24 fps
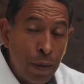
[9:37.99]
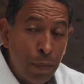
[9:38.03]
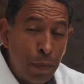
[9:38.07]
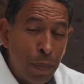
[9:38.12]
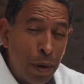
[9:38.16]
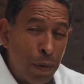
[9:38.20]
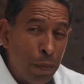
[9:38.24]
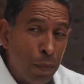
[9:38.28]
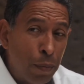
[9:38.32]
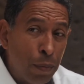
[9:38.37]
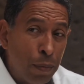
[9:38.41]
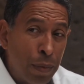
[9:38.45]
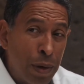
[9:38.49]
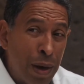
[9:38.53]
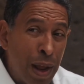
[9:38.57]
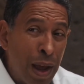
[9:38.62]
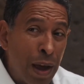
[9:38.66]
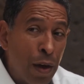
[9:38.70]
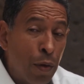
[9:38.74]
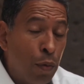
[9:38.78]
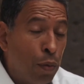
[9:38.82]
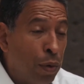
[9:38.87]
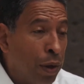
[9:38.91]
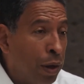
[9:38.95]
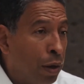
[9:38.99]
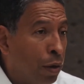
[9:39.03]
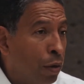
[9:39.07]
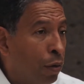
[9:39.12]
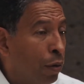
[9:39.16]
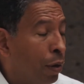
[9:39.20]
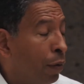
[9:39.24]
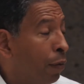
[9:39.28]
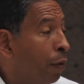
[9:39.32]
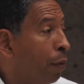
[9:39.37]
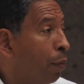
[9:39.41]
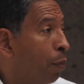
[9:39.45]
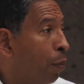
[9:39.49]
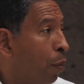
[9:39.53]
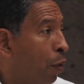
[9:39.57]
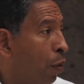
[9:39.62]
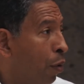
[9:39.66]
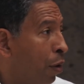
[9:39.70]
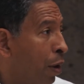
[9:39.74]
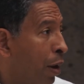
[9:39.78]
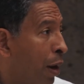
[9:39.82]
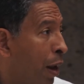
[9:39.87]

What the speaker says: But now we know even more.